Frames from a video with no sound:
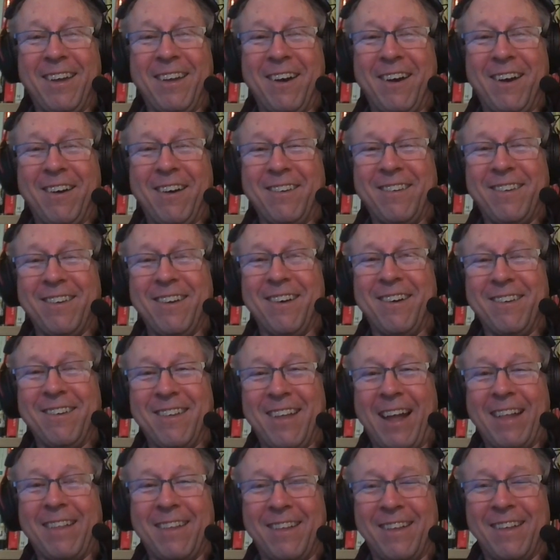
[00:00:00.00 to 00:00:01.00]
you know,
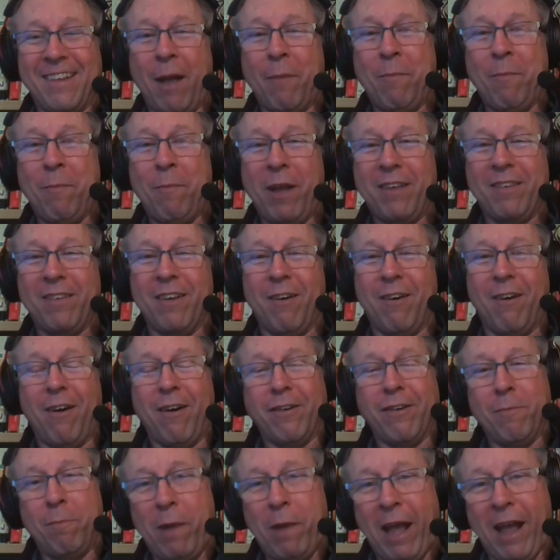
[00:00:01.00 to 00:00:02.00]
so that that makes it
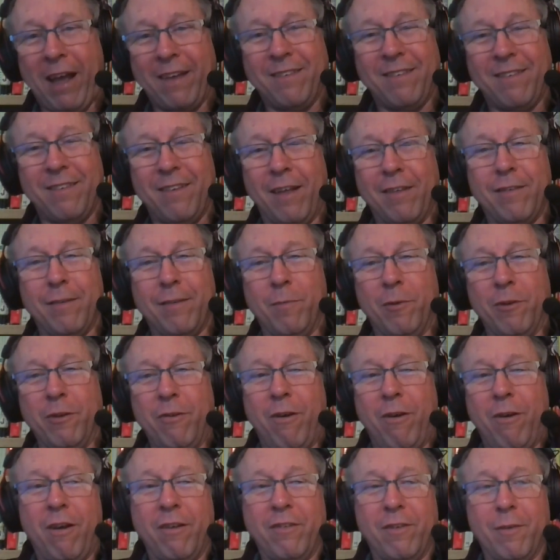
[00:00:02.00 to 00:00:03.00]
hard to pass sensible
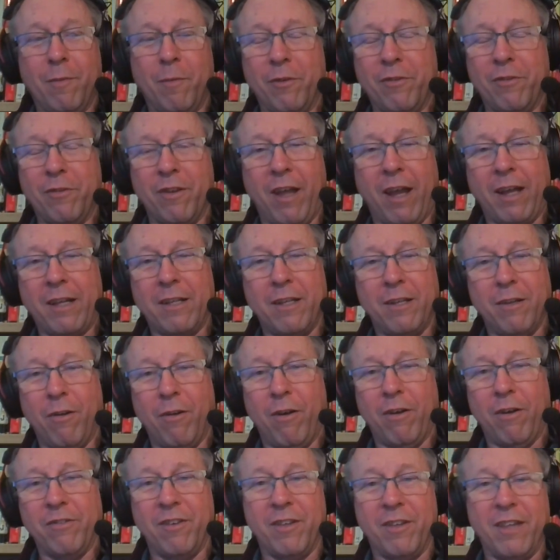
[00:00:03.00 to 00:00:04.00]
laws. The most likely
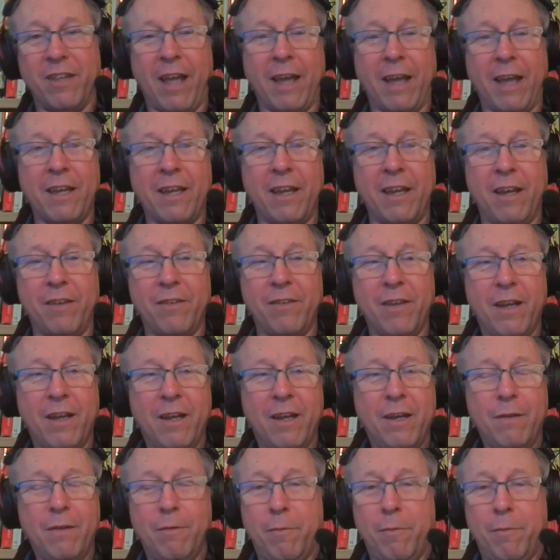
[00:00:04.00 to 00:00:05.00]
laws in that case
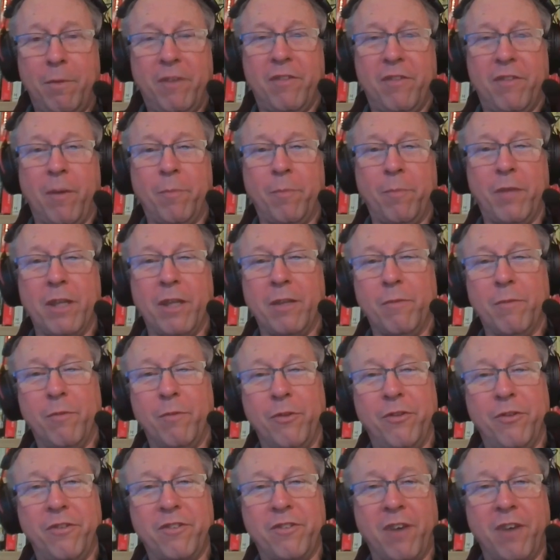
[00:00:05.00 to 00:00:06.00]
will be something that
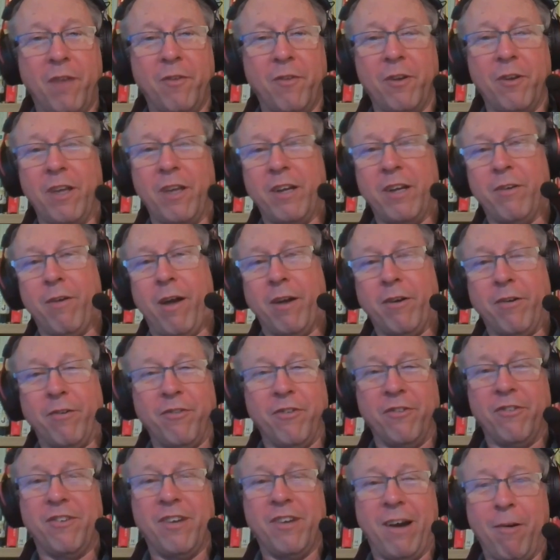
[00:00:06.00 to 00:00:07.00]
we'll discover later on are
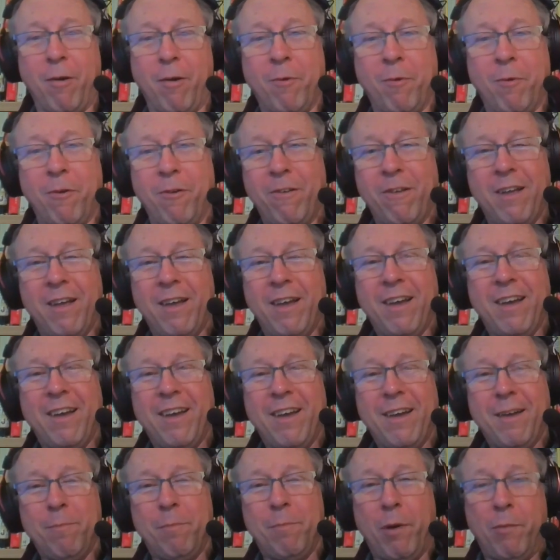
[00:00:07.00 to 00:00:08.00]
just terrible,
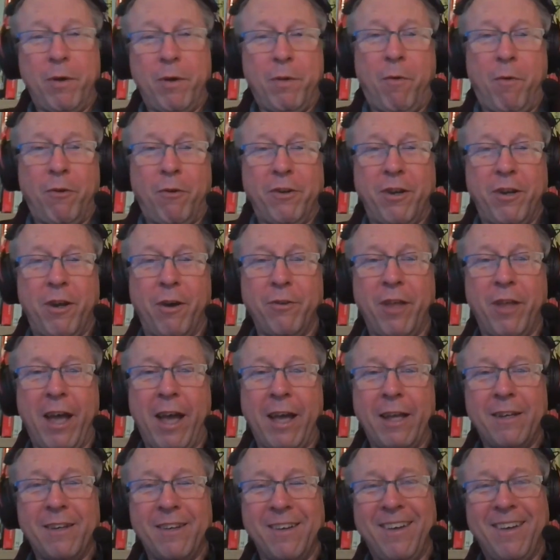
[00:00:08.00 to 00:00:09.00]
but we won't know
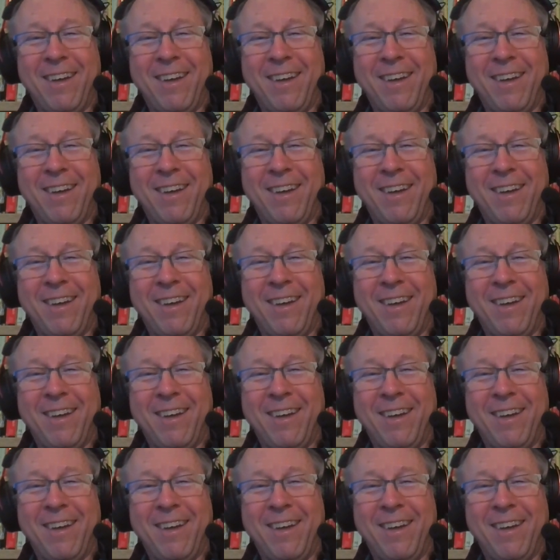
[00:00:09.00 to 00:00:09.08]
that.